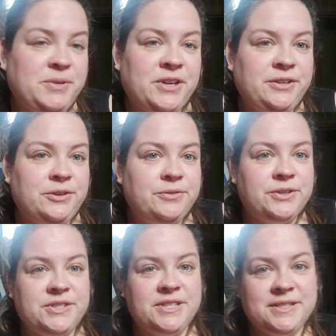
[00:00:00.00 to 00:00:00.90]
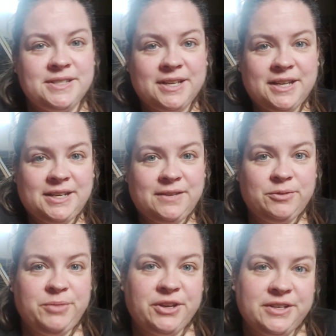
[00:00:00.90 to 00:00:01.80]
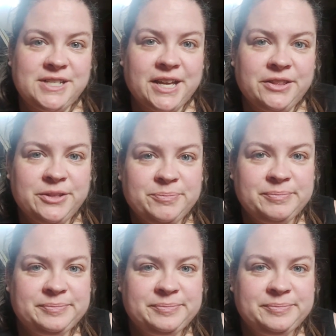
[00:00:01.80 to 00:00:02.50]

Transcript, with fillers: beyond universes and even beyond death.